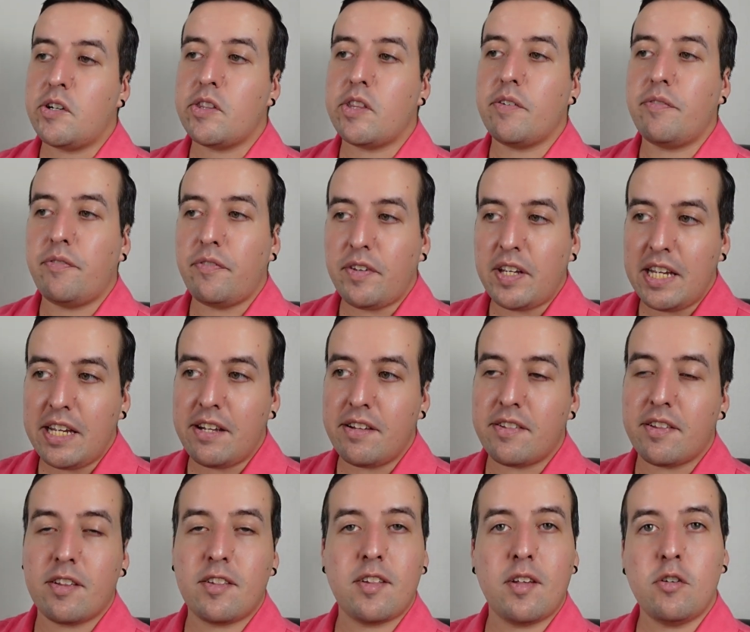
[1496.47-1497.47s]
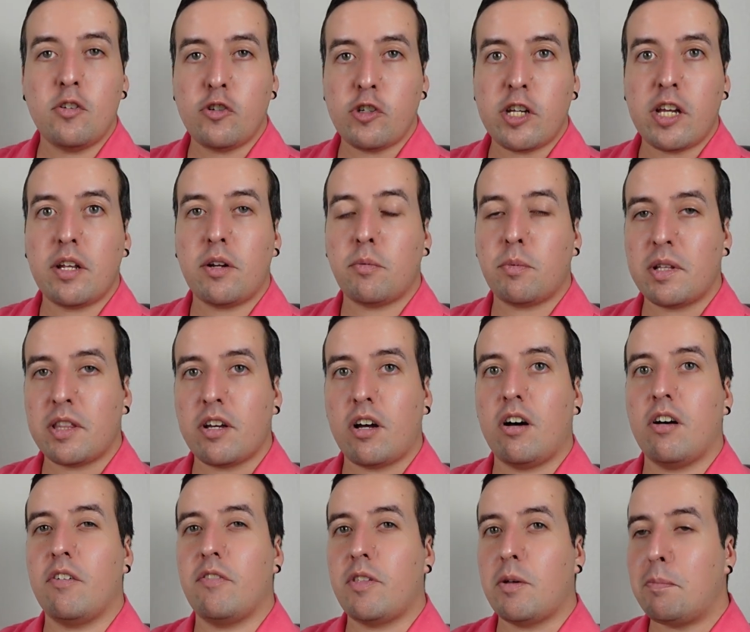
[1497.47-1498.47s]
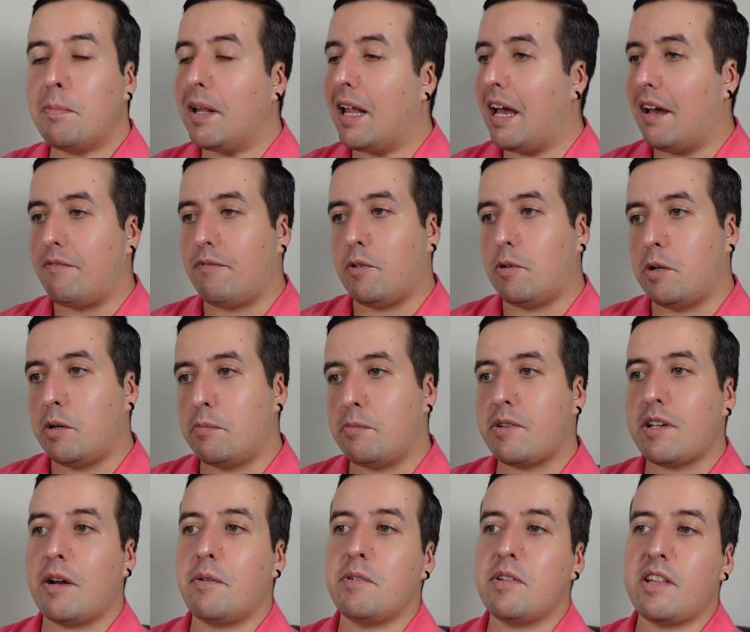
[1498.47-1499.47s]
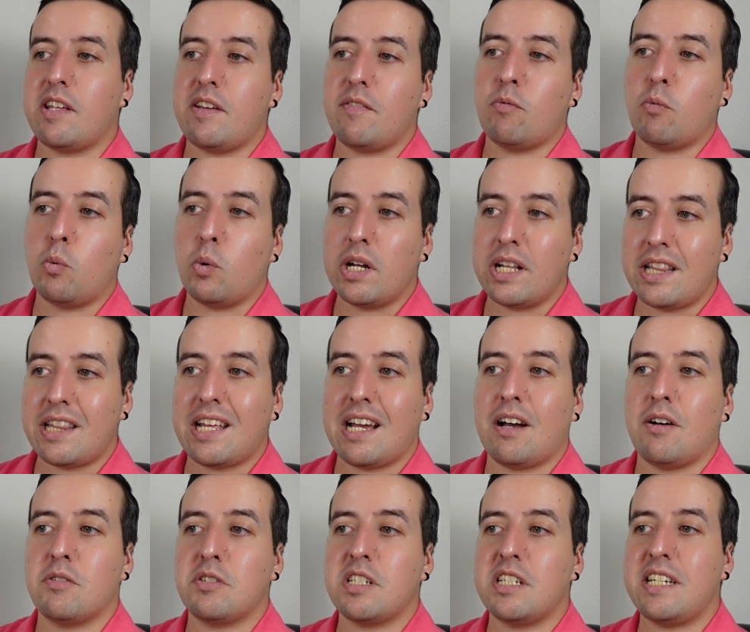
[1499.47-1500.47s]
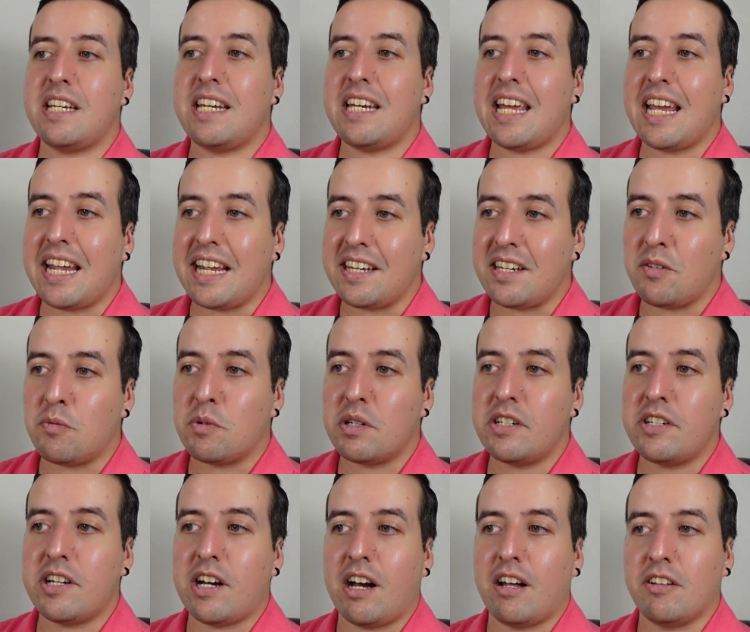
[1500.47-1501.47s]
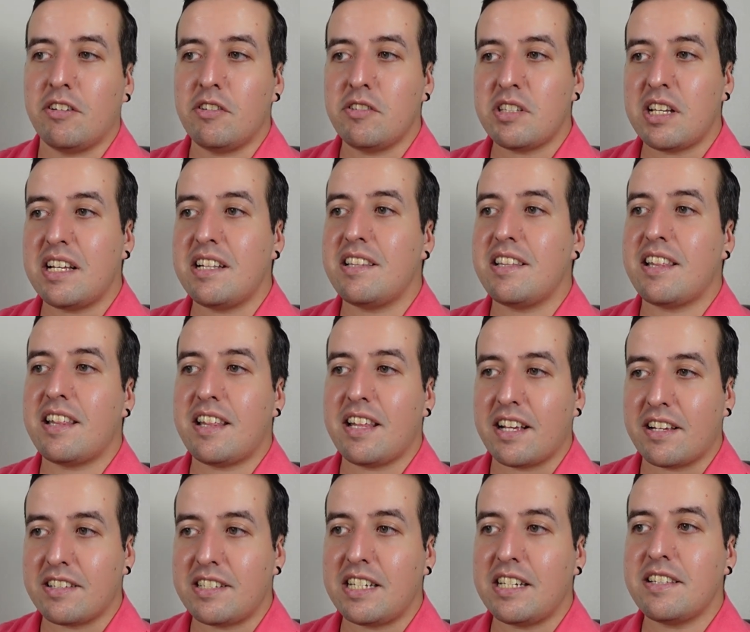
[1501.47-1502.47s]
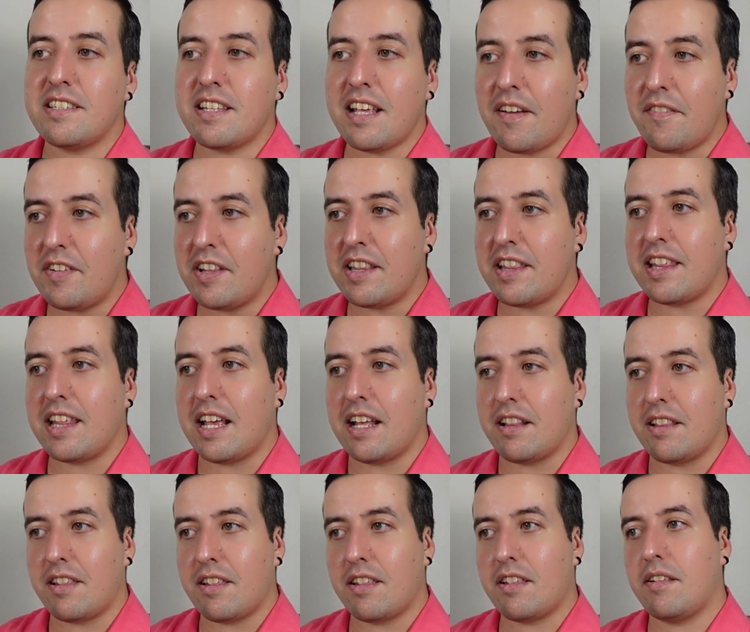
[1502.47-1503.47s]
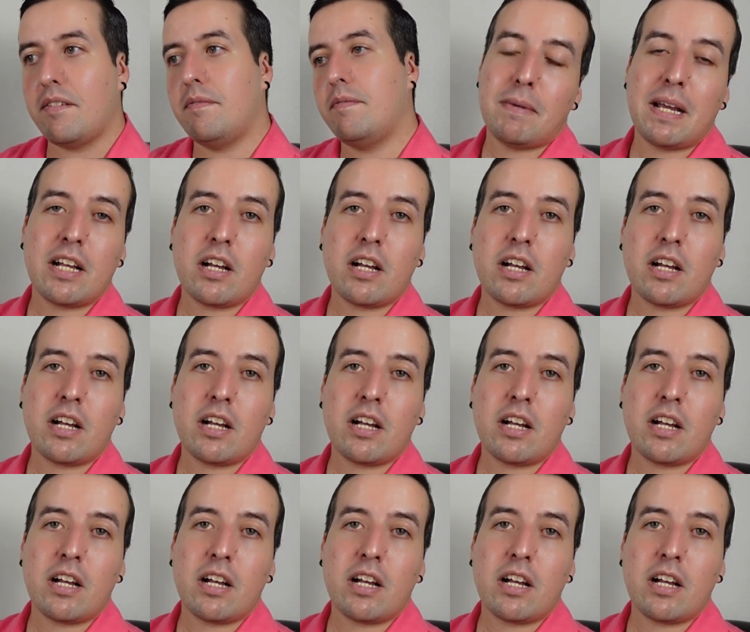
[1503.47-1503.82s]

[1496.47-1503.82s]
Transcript: the fees associated with all of the platforms, I received $1,081.67. My